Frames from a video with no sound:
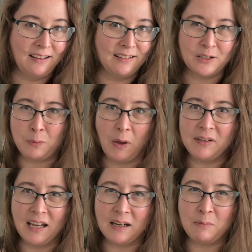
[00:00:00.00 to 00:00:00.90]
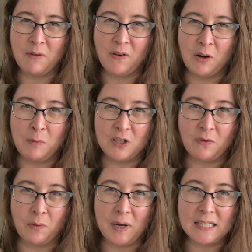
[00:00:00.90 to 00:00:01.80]
There's probably not going to be very much of
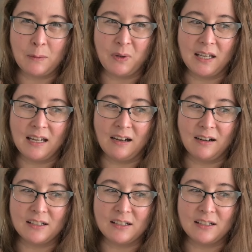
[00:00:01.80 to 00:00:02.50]
a recipe here.